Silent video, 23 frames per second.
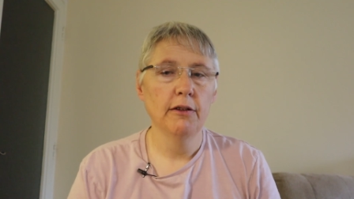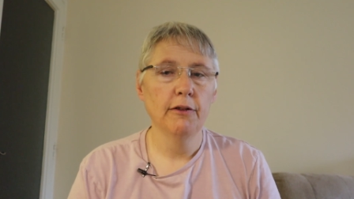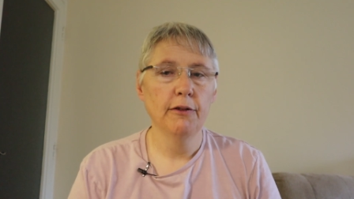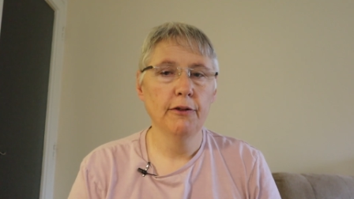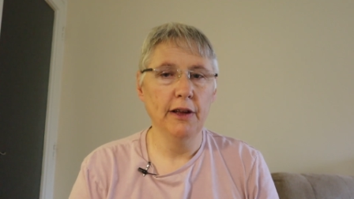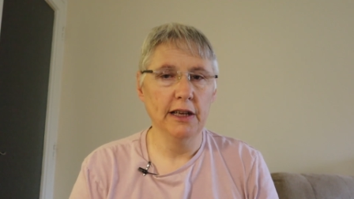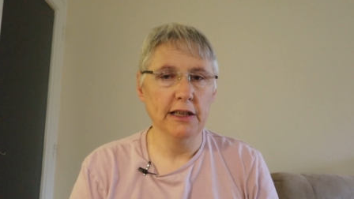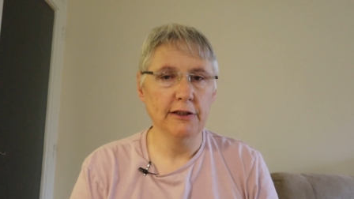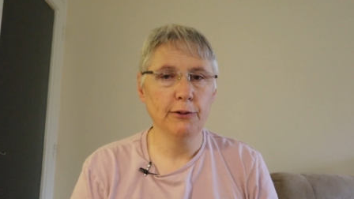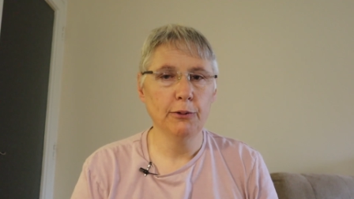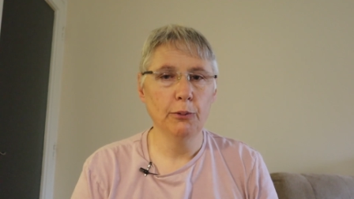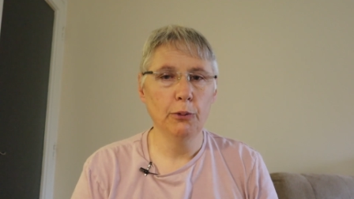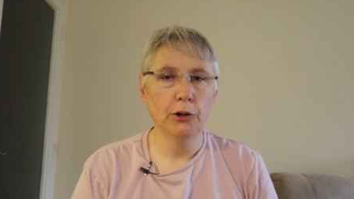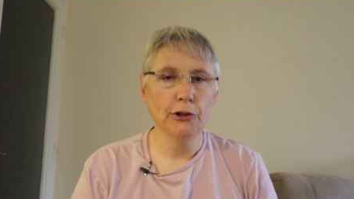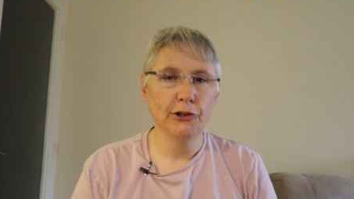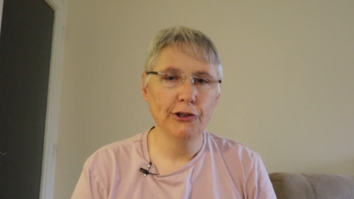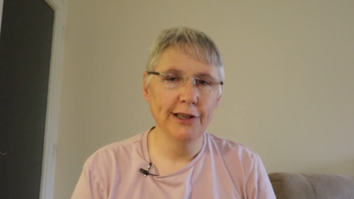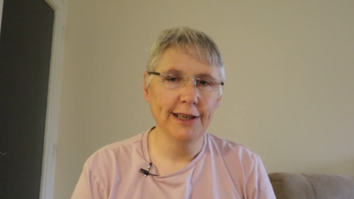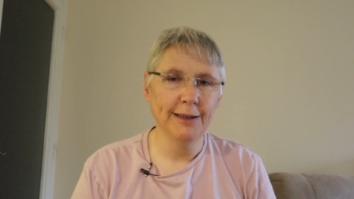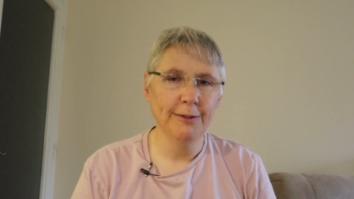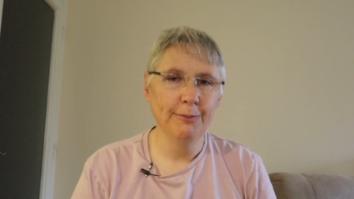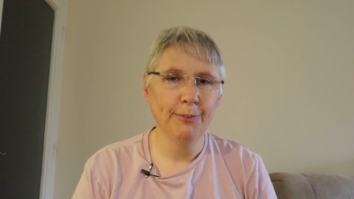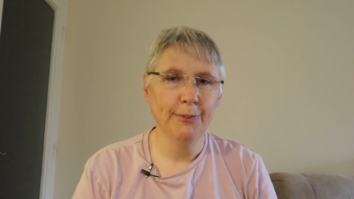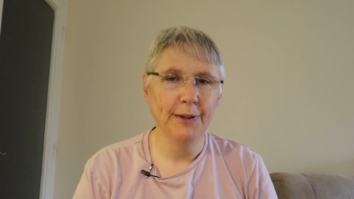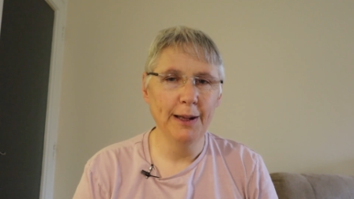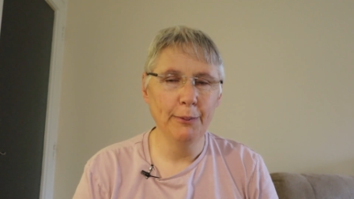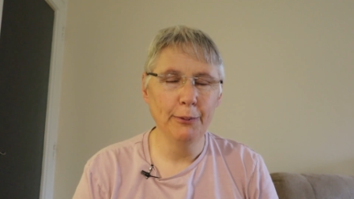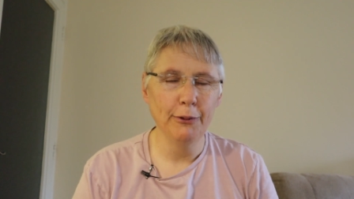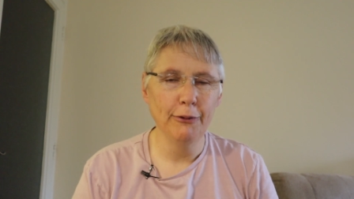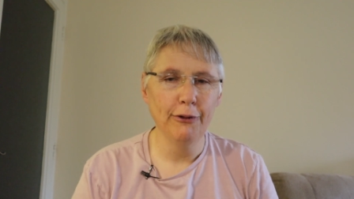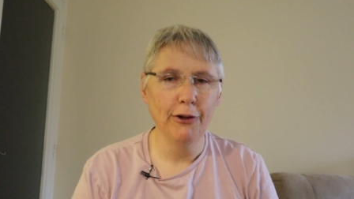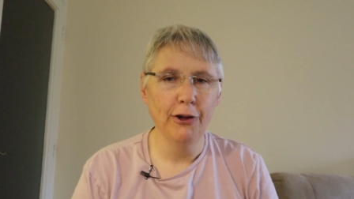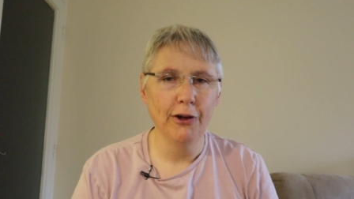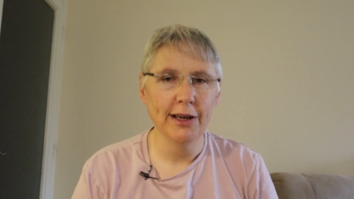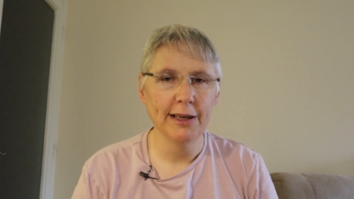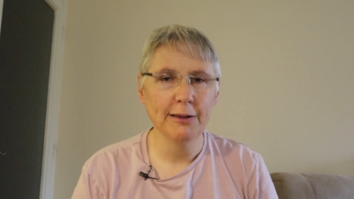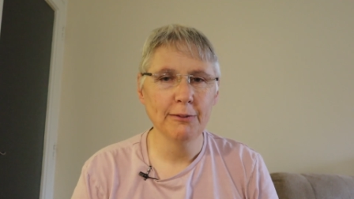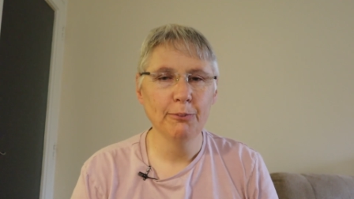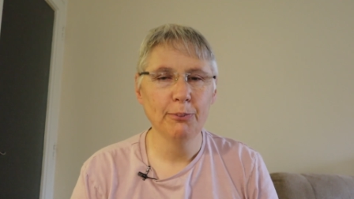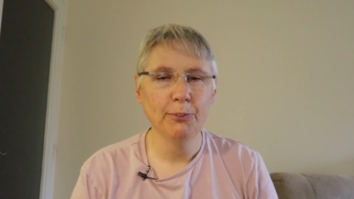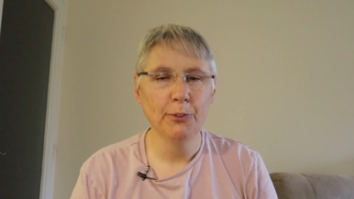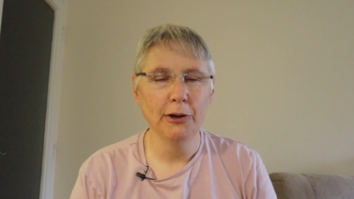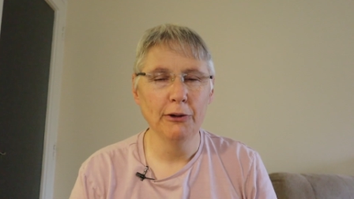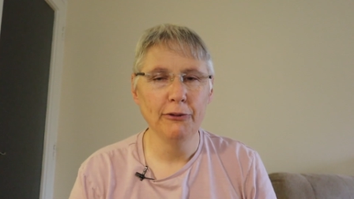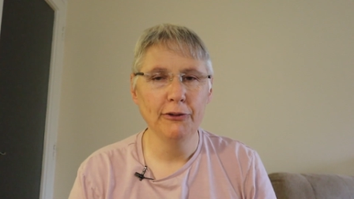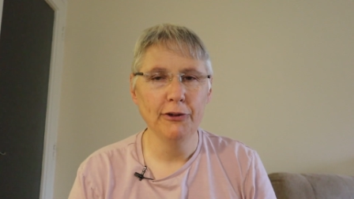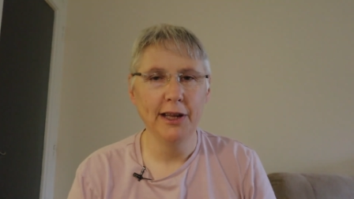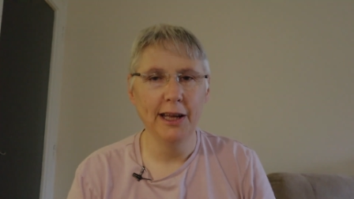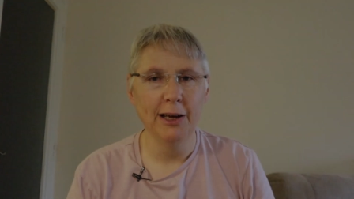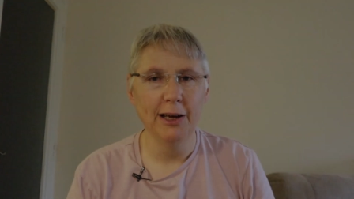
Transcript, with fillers: Thanks for watching, happy flying, bye for